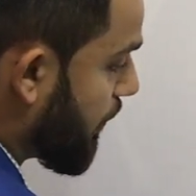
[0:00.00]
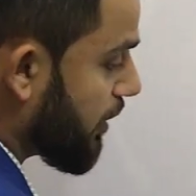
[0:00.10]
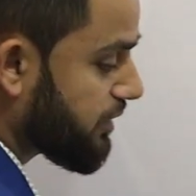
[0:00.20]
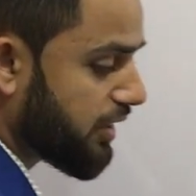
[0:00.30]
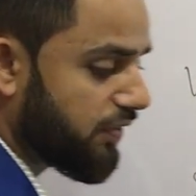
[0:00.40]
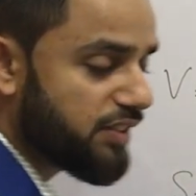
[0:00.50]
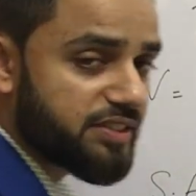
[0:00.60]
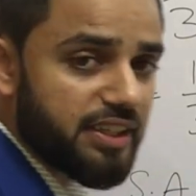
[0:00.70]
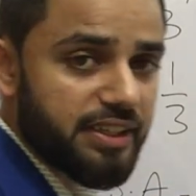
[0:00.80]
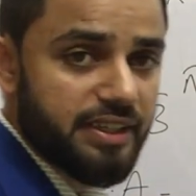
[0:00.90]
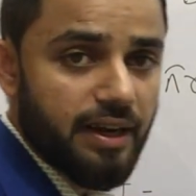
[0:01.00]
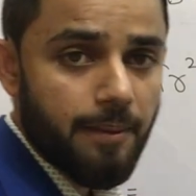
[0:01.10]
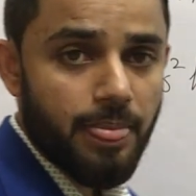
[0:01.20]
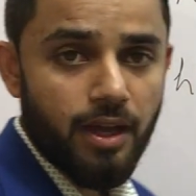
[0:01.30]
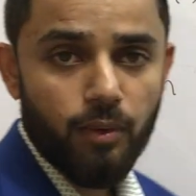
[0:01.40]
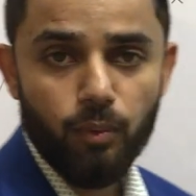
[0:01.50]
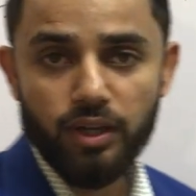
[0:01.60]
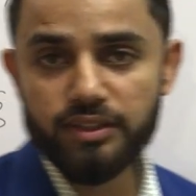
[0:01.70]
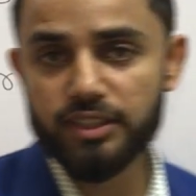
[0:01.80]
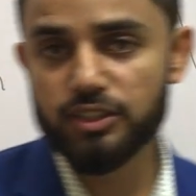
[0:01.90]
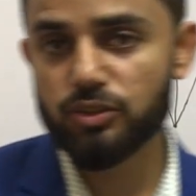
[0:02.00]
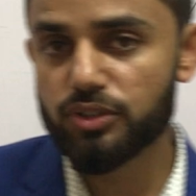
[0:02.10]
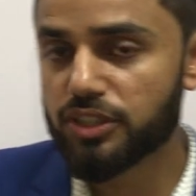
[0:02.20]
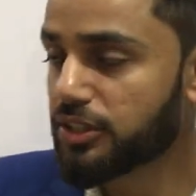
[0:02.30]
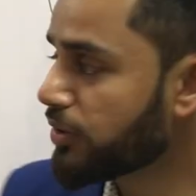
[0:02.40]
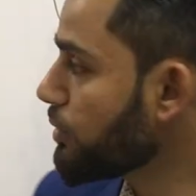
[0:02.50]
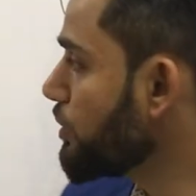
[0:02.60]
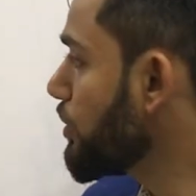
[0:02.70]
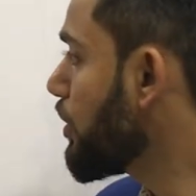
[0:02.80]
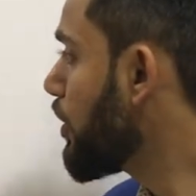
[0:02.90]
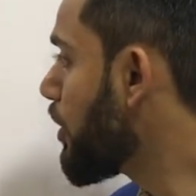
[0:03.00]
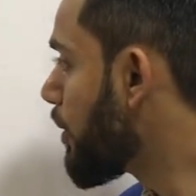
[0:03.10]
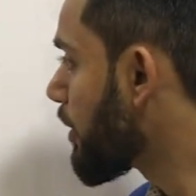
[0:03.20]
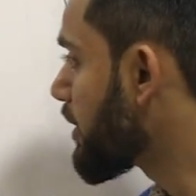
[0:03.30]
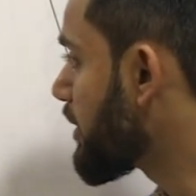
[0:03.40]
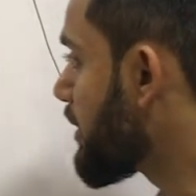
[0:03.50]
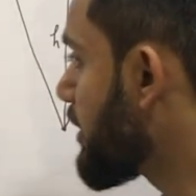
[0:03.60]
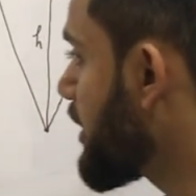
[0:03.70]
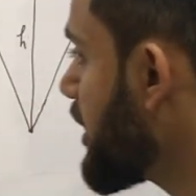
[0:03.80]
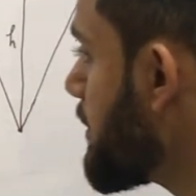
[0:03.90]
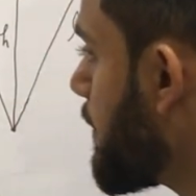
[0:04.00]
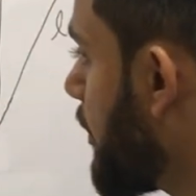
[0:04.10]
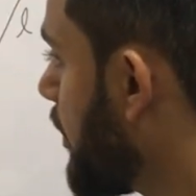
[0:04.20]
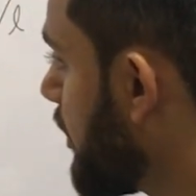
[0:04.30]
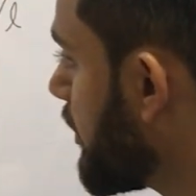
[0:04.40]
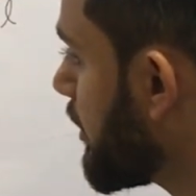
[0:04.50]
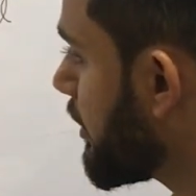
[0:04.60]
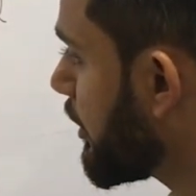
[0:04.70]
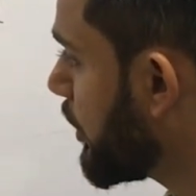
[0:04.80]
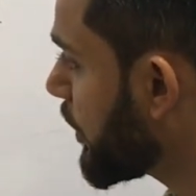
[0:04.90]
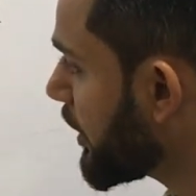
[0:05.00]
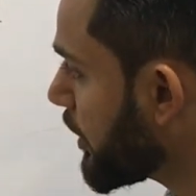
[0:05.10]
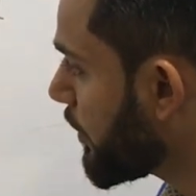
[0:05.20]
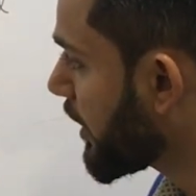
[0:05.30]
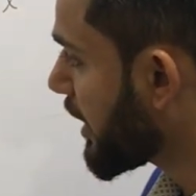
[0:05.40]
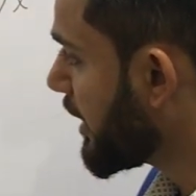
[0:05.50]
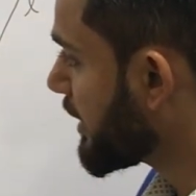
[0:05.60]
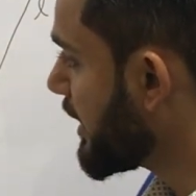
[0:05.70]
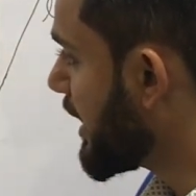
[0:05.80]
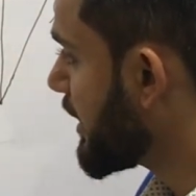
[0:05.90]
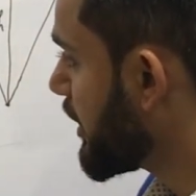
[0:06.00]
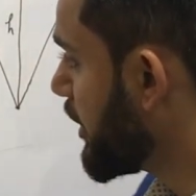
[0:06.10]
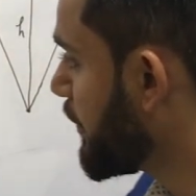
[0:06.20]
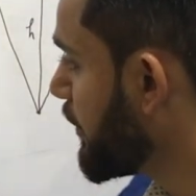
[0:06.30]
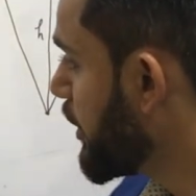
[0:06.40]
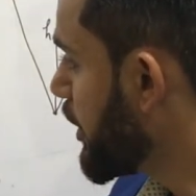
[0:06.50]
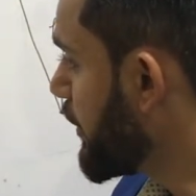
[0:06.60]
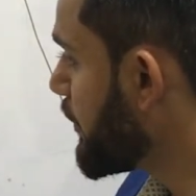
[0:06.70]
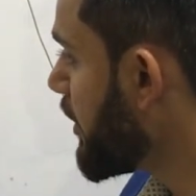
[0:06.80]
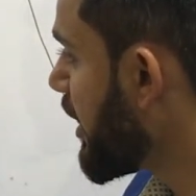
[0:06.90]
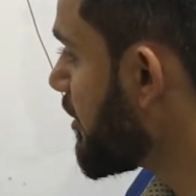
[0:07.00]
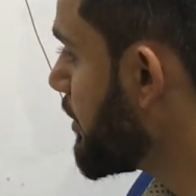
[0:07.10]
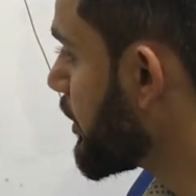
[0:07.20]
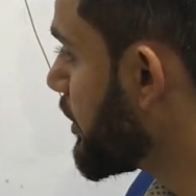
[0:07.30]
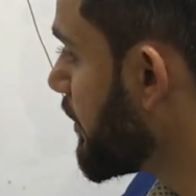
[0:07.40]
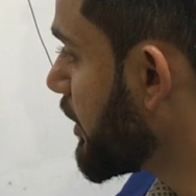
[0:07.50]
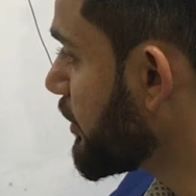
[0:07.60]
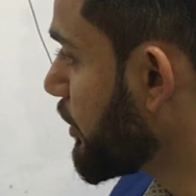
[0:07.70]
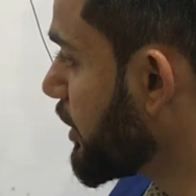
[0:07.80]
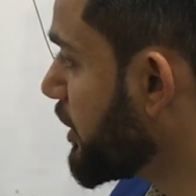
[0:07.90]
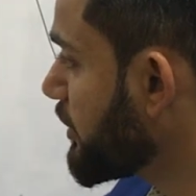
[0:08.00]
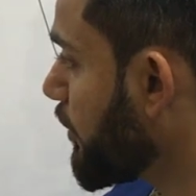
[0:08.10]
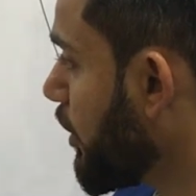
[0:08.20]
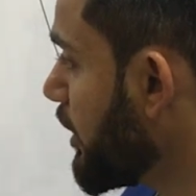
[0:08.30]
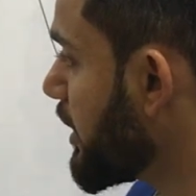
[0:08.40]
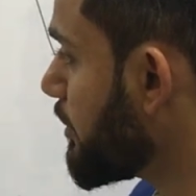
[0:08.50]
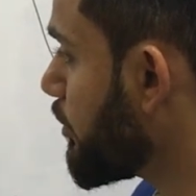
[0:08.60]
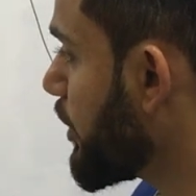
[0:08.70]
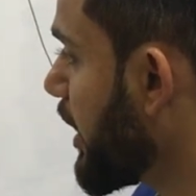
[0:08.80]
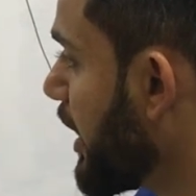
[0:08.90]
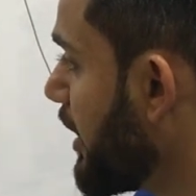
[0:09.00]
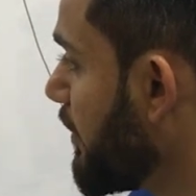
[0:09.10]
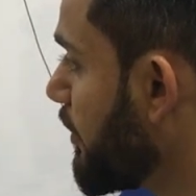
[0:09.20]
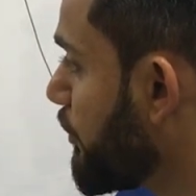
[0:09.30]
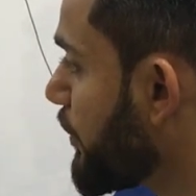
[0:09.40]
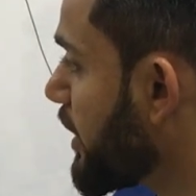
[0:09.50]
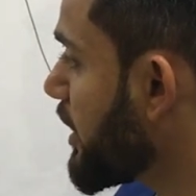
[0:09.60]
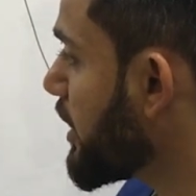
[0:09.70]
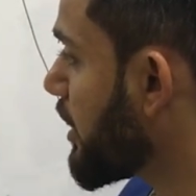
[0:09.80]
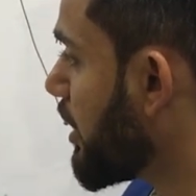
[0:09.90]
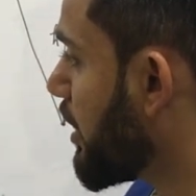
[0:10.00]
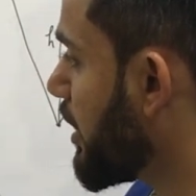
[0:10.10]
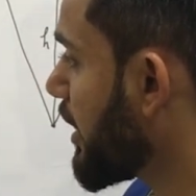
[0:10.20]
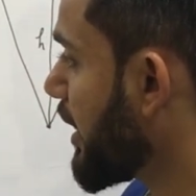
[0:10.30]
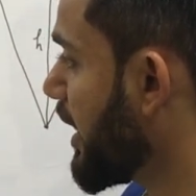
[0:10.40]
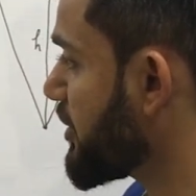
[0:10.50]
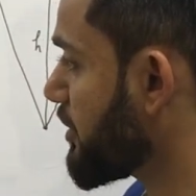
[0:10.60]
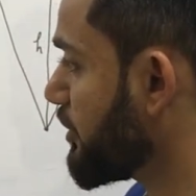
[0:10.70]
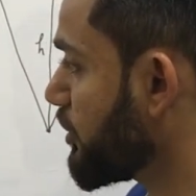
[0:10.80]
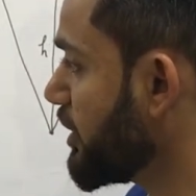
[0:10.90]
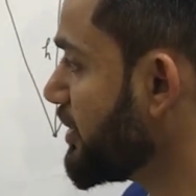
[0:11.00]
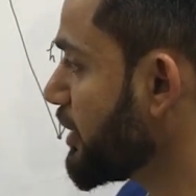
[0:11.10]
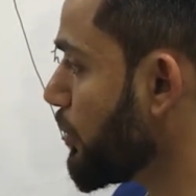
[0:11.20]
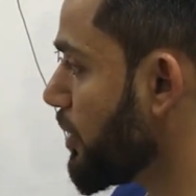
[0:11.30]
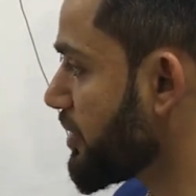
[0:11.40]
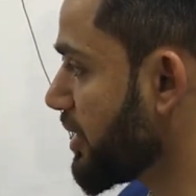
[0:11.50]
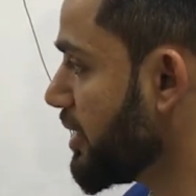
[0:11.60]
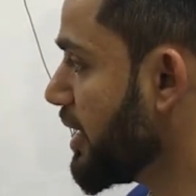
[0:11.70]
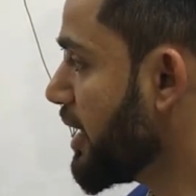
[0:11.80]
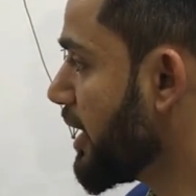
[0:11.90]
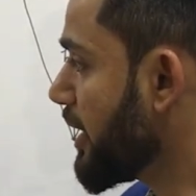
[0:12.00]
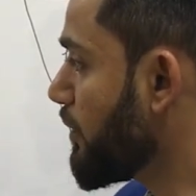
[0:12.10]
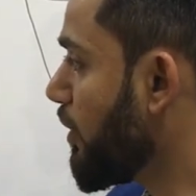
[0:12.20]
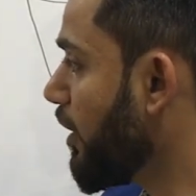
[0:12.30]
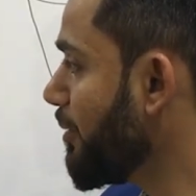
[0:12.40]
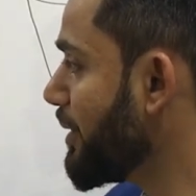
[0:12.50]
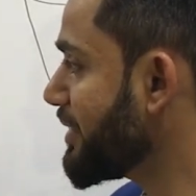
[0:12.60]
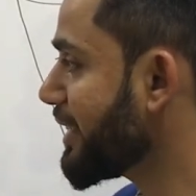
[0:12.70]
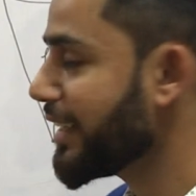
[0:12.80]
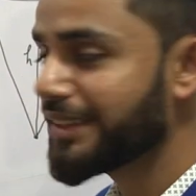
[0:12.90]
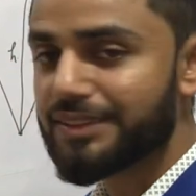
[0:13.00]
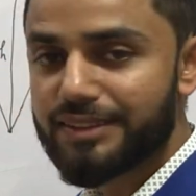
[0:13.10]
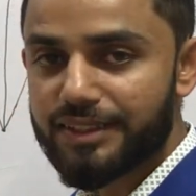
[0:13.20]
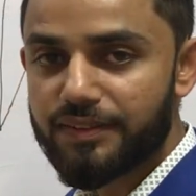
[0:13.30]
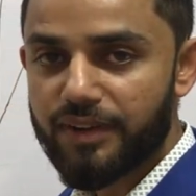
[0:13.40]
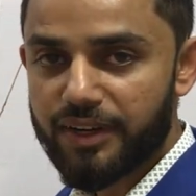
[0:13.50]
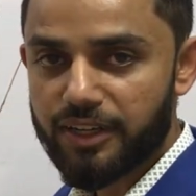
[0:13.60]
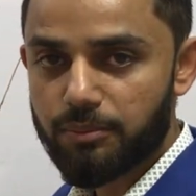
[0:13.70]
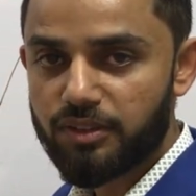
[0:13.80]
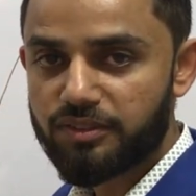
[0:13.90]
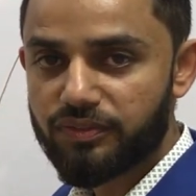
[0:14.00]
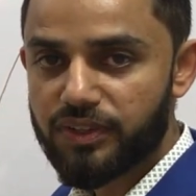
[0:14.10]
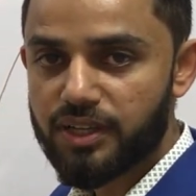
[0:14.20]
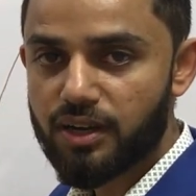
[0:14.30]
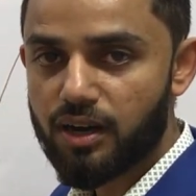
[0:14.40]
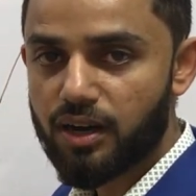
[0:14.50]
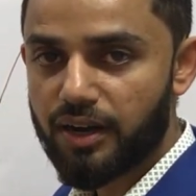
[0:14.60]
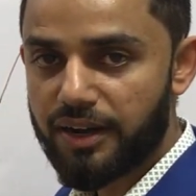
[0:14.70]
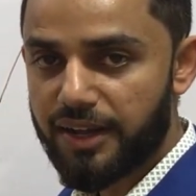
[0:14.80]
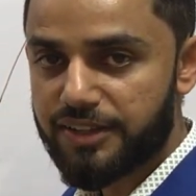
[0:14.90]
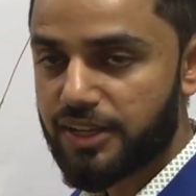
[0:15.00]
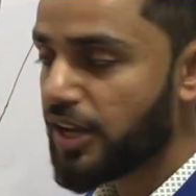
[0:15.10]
for surface area, one thing you need to keep on looking over here, that if you have been given, so in this volume we have V, R, H. So this equation involves basically the three variables V, R and H.